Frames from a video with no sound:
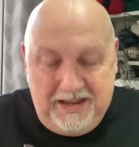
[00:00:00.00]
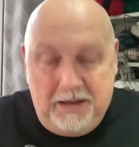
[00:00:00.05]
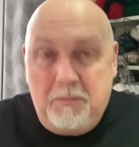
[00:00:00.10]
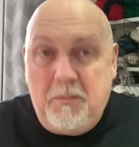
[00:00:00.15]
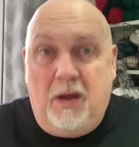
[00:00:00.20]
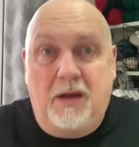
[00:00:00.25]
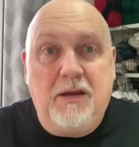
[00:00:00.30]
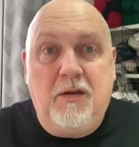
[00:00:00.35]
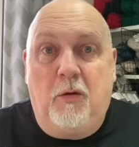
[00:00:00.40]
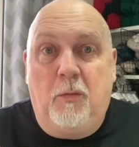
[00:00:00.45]

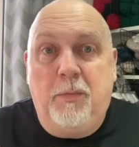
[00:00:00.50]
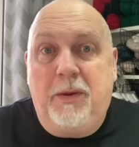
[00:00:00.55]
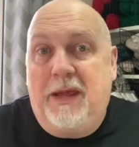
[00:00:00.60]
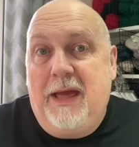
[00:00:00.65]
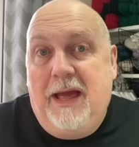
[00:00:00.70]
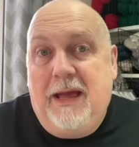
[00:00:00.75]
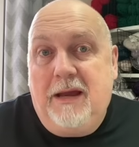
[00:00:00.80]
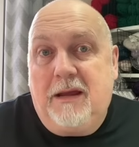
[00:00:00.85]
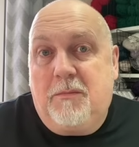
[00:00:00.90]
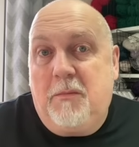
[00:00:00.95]
Might not be
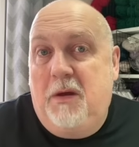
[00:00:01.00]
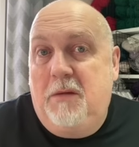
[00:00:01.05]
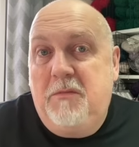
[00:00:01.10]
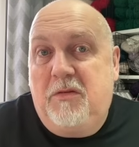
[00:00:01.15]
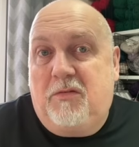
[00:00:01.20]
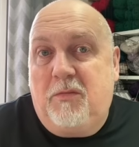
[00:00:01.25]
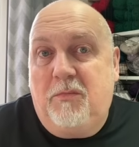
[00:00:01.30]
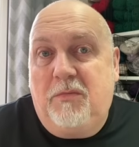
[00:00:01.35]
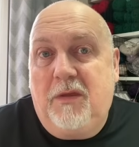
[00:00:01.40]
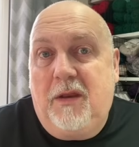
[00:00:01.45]
yak, might be
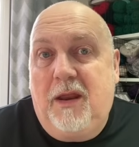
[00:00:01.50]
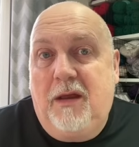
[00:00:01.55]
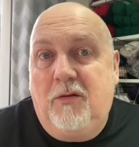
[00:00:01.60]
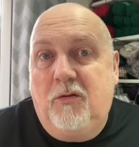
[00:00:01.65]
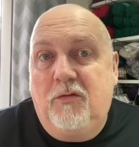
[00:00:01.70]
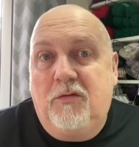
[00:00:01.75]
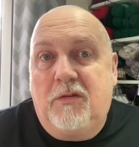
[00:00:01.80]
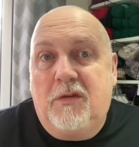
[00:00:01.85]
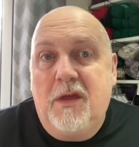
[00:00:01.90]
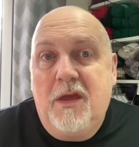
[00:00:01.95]
something
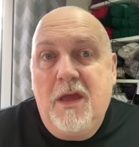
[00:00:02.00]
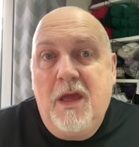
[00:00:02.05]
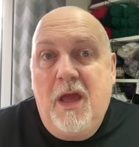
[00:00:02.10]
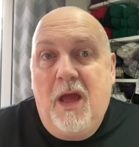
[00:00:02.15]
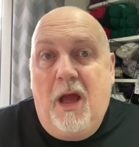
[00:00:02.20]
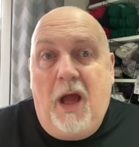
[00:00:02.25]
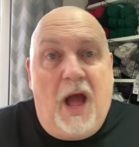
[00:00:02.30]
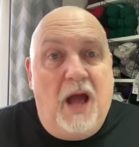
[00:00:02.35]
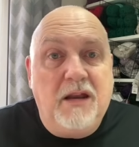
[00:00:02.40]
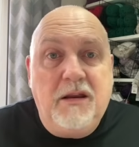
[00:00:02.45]
else.
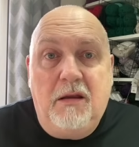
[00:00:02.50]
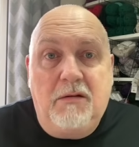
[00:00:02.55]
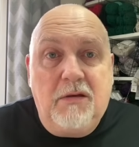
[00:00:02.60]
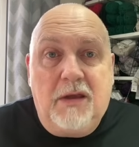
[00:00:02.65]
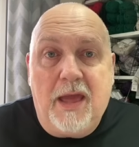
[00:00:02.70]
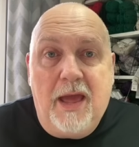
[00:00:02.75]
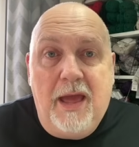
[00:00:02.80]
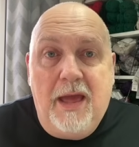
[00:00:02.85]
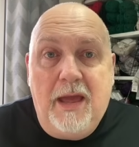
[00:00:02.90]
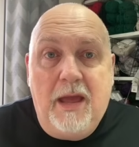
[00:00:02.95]
I don't
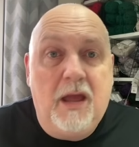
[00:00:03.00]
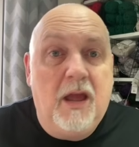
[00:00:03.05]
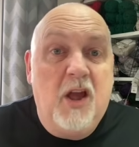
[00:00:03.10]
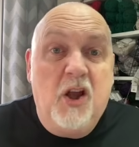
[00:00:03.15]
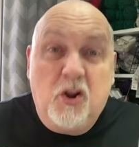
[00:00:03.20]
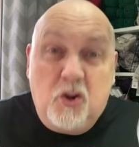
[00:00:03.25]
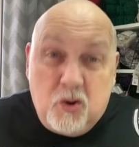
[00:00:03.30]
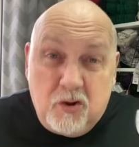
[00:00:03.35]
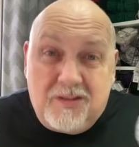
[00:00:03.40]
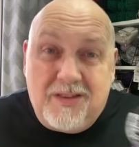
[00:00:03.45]
care,
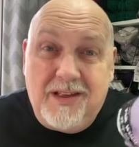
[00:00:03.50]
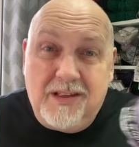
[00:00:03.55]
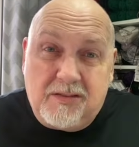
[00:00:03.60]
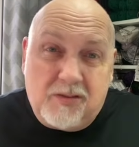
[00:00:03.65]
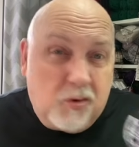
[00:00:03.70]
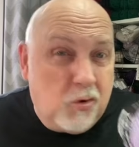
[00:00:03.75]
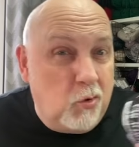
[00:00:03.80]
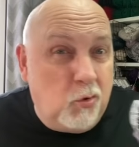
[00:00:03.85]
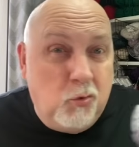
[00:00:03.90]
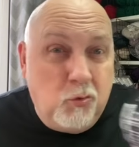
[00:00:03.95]
because it's
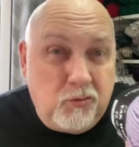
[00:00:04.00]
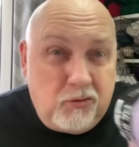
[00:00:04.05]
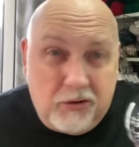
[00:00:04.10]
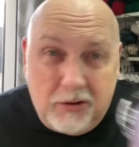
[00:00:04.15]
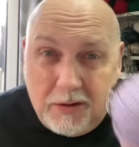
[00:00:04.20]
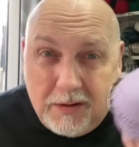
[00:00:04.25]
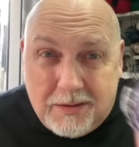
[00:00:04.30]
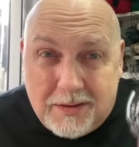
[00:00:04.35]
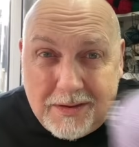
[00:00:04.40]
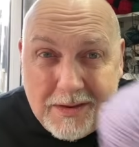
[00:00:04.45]

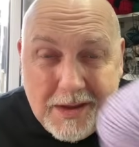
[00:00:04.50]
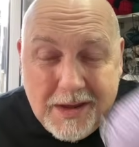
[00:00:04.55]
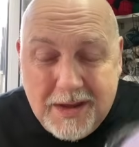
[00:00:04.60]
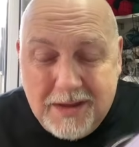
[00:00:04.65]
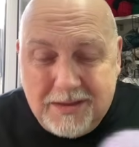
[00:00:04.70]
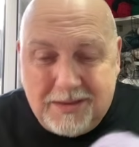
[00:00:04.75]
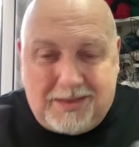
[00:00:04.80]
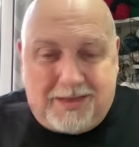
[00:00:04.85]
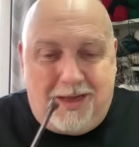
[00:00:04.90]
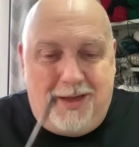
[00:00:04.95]
gorgeous.
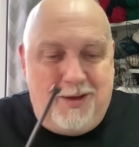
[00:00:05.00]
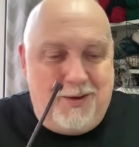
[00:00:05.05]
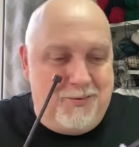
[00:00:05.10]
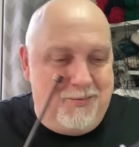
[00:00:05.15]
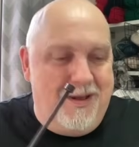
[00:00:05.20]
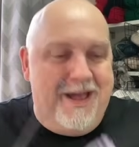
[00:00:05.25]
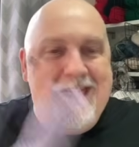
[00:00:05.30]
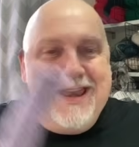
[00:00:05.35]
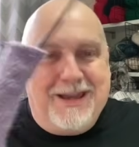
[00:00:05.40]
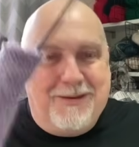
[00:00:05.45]
So
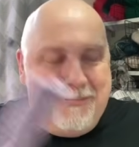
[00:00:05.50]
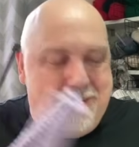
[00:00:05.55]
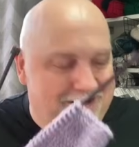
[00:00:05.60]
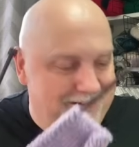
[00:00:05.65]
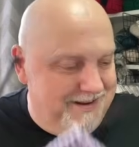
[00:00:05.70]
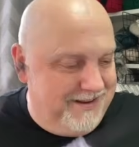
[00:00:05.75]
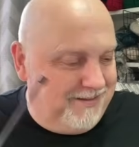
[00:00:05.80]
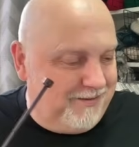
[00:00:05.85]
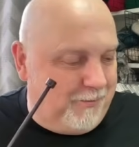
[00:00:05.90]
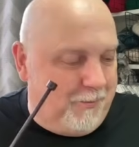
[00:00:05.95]

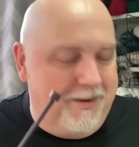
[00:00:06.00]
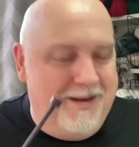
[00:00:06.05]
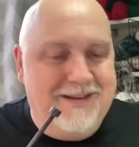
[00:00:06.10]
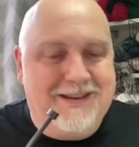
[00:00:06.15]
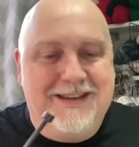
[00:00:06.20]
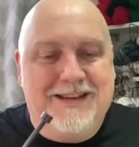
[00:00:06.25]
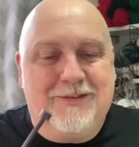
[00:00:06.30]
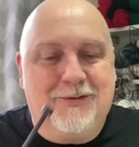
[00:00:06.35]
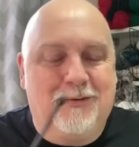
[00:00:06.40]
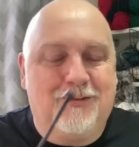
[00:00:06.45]
anyway, square
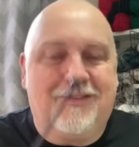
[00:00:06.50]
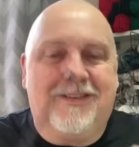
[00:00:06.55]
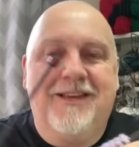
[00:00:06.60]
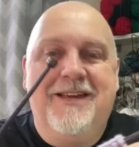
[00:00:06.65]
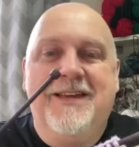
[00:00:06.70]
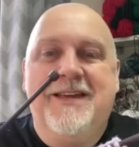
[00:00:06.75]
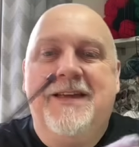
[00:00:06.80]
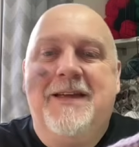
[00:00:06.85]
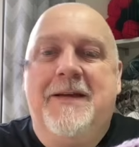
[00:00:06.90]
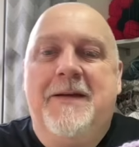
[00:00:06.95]
needles.
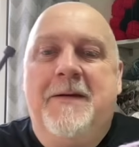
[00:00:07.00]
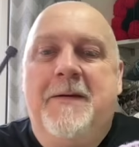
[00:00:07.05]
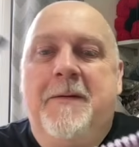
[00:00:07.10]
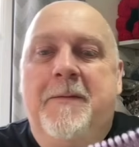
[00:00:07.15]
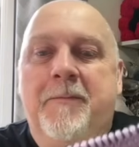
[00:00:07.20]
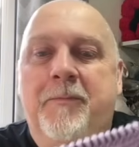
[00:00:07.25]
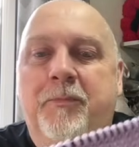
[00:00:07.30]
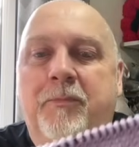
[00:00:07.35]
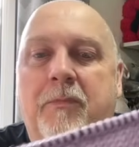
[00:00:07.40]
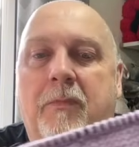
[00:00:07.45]

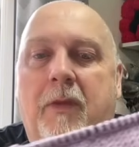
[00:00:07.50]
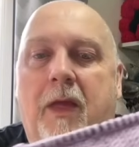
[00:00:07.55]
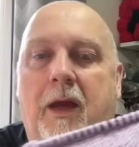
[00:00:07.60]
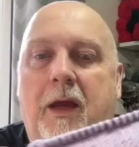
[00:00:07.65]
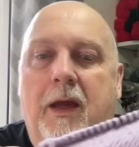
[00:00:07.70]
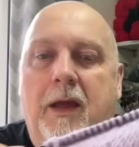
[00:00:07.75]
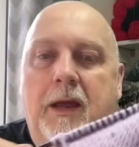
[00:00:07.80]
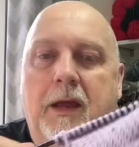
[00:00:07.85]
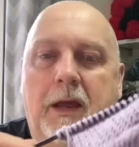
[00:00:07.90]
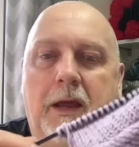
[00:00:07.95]

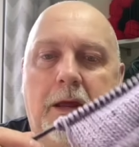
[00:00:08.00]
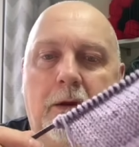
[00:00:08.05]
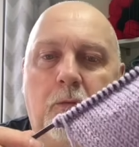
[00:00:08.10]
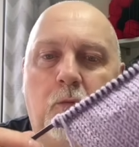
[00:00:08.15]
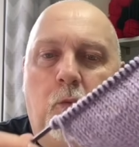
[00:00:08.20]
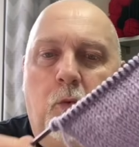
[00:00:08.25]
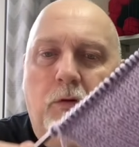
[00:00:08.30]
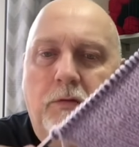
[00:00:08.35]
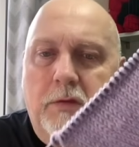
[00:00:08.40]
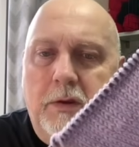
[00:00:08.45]
It
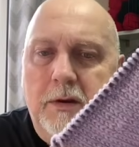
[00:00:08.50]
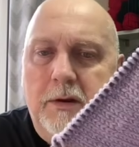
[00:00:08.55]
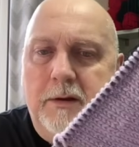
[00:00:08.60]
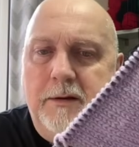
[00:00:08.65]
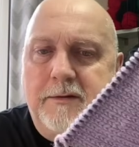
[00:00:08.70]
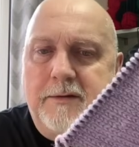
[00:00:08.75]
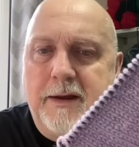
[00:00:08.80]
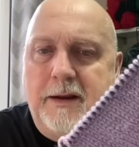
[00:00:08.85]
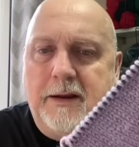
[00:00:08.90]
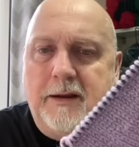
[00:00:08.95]
wasn't
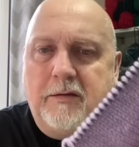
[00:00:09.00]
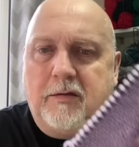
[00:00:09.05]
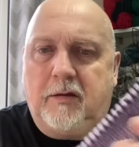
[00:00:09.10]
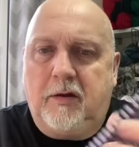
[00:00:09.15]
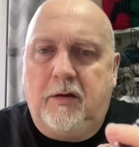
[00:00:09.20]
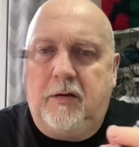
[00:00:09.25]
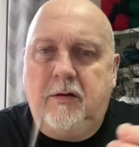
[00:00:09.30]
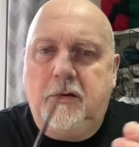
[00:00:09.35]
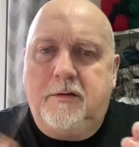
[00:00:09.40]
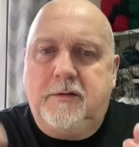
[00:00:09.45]
until I
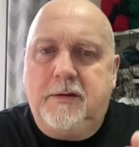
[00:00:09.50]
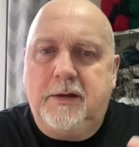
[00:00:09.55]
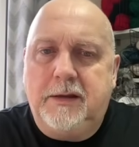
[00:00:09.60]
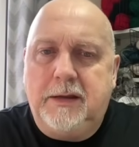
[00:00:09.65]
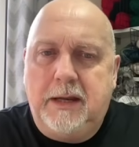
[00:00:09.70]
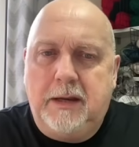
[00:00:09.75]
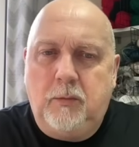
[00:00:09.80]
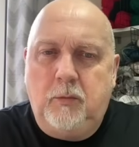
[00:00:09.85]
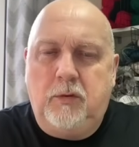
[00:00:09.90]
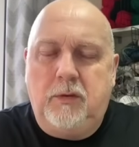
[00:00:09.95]
started to
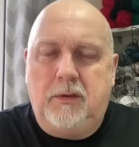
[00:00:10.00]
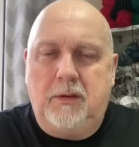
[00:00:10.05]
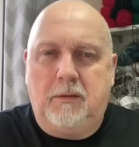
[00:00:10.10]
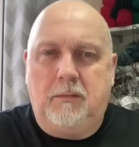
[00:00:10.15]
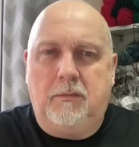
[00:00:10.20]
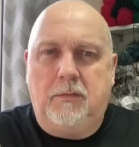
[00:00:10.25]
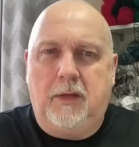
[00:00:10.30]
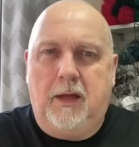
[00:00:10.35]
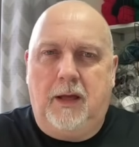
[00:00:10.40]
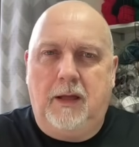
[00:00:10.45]
knit with
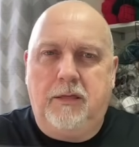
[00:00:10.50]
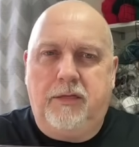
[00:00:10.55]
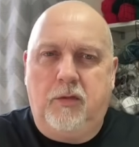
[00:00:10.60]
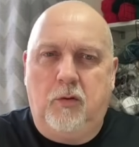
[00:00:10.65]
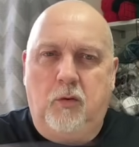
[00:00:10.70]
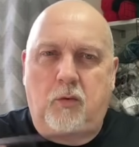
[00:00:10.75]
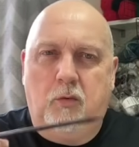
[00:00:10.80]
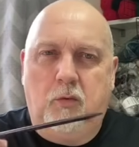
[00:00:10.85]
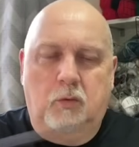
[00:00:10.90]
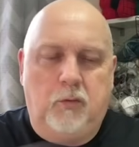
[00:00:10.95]
them that I
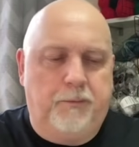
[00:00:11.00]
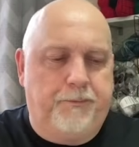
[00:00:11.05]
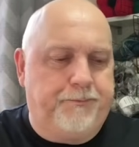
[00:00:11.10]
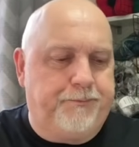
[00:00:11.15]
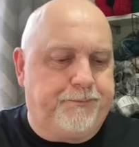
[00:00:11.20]
thought,